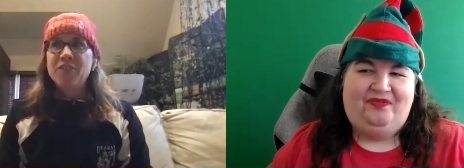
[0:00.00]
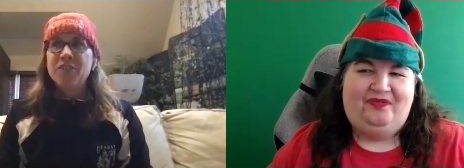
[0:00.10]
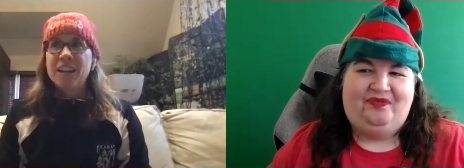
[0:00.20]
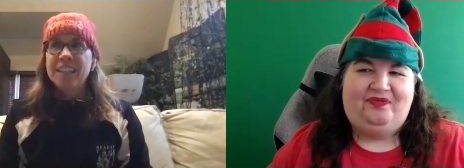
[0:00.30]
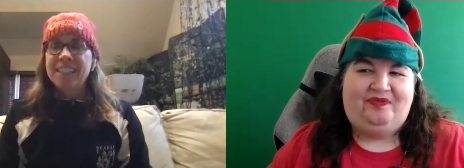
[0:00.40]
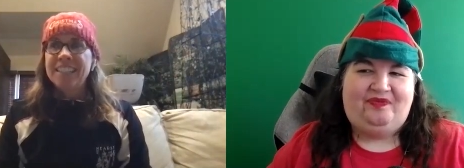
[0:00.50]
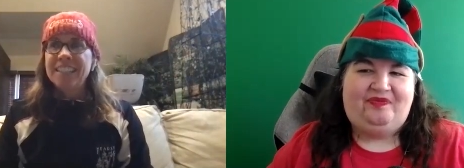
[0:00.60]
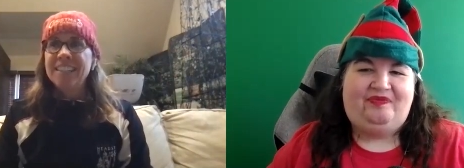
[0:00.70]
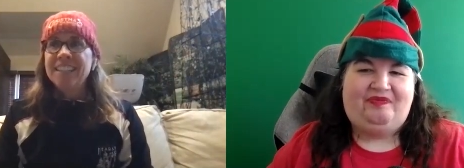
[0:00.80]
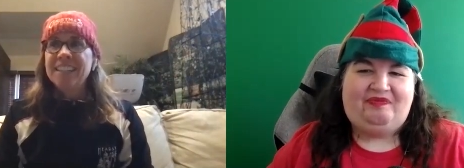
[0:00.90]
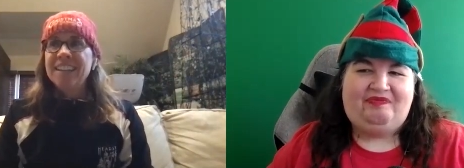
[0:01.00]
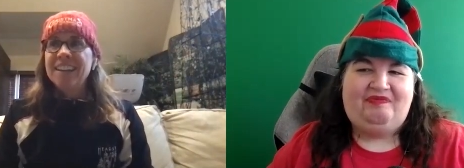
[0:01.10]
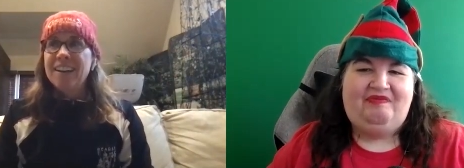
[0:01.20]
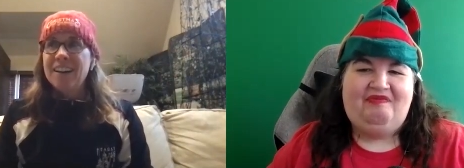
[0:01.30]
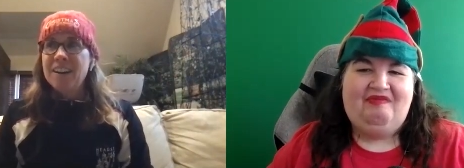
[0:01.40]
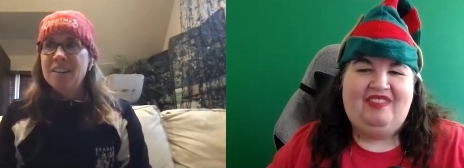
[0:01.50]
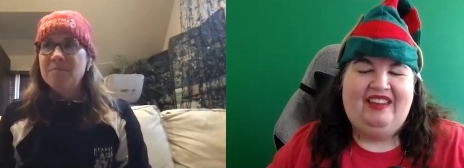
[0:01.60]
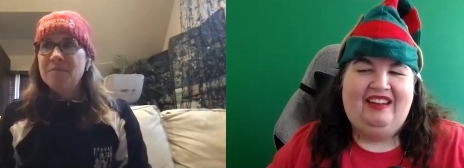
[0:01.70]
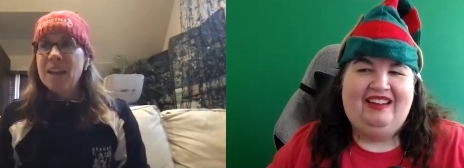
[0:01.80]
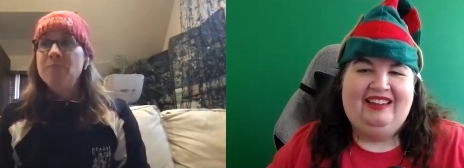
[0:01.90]
Speaker 1: thing I ever directed.
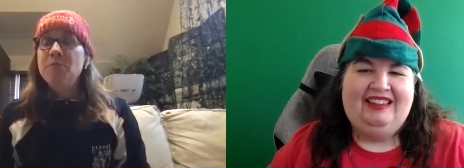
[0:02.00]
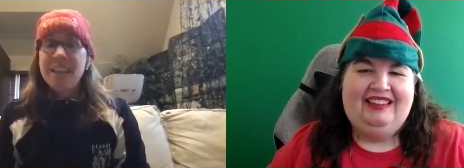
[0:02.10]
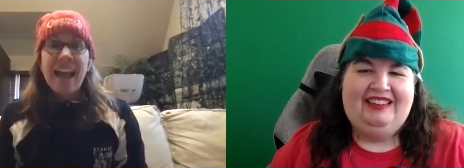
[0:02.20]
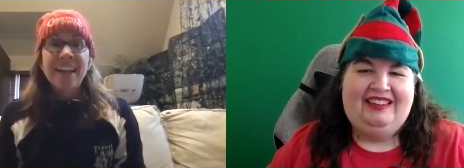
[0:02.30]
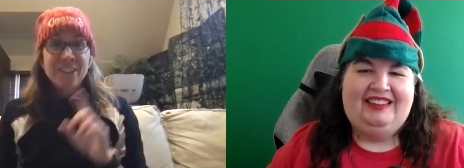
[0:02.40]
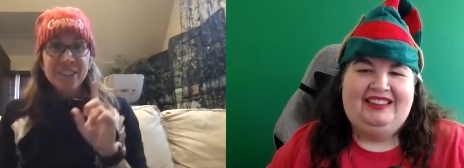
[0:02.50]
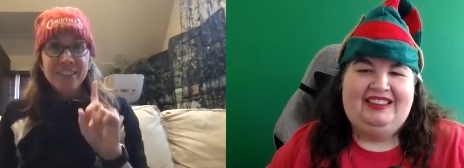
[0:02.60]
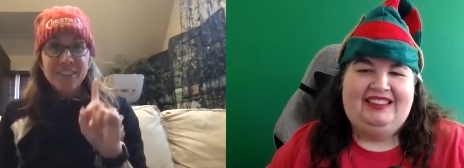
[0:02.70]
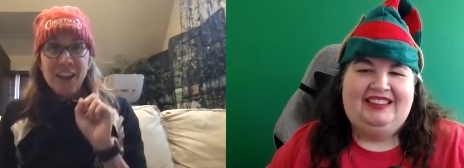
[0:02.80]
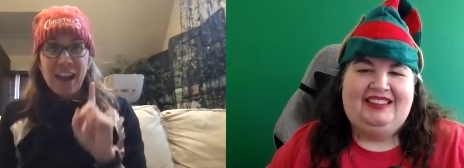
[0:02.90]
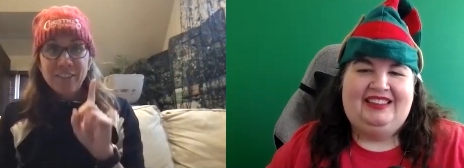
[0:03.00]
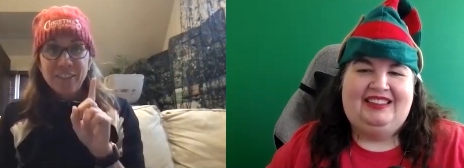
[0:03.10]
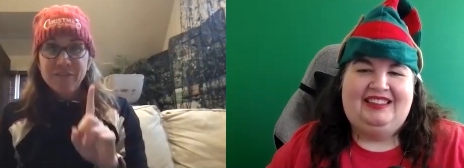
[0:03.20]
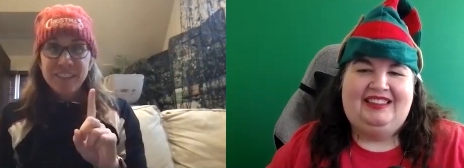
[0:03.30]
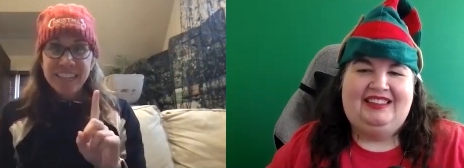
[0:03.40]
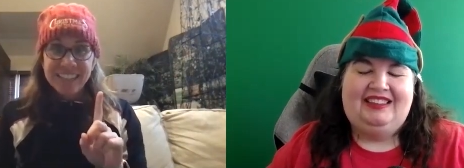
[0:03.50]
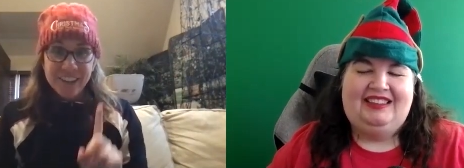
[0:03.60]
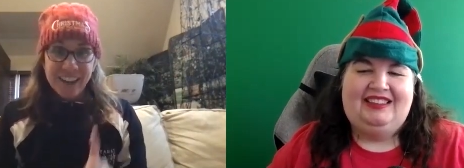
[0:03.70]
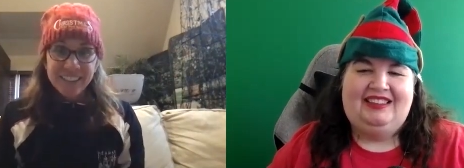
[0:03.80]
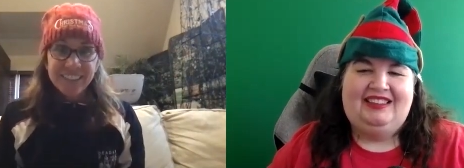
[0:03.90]
Um, and we actually still have it
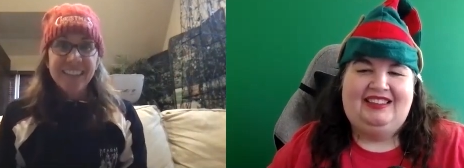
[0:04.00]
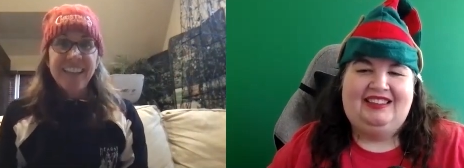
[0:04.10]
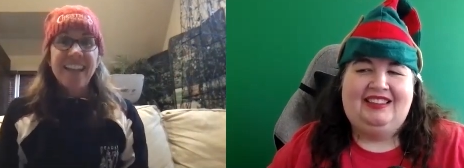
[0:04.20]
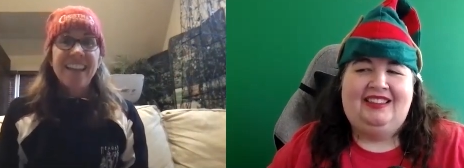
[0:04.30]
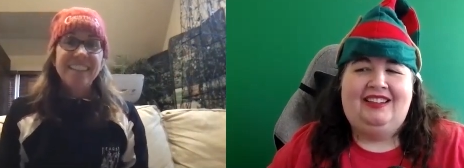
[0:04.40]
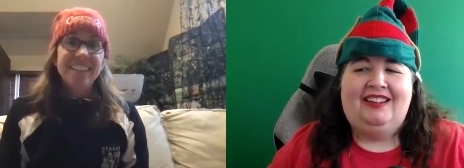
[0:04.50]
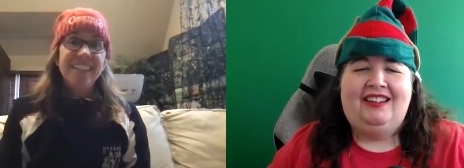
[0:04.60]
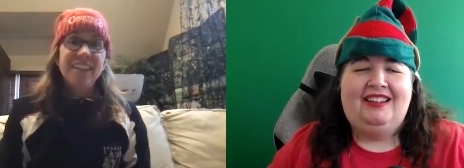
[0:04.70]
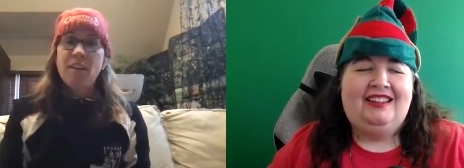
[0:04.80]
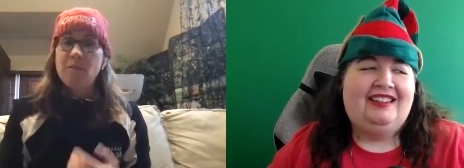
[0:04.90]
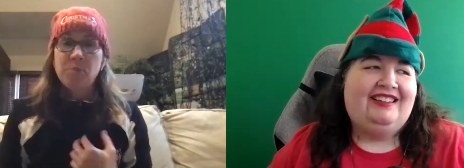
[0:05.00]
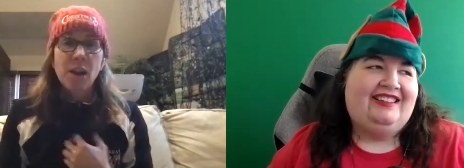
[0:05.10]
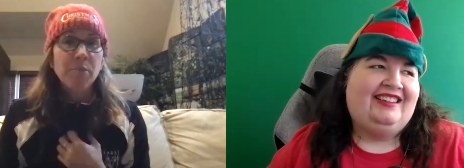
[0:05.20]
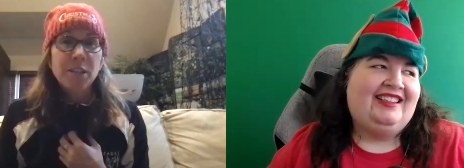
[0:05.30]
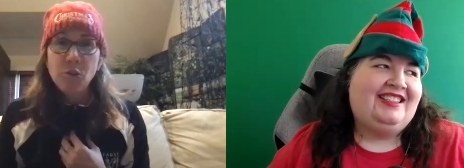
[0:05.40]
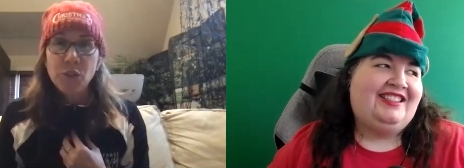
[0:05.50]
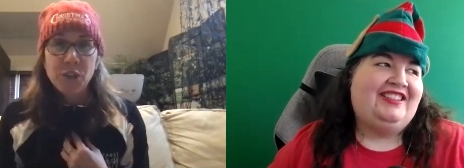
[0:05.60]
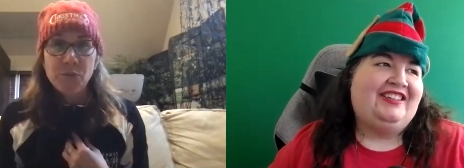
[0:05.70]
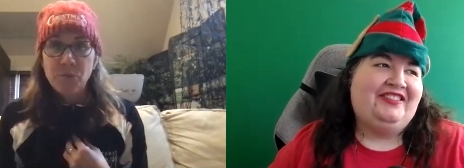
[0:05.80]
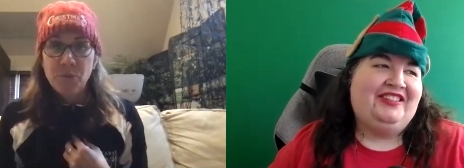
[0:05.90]
on VHS. Oh, and
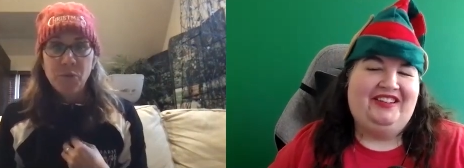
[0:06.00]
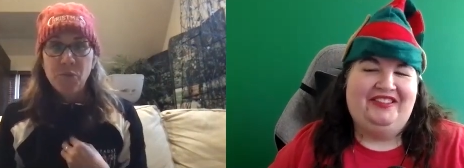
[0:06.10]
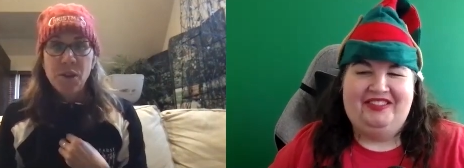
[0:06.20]
probably so only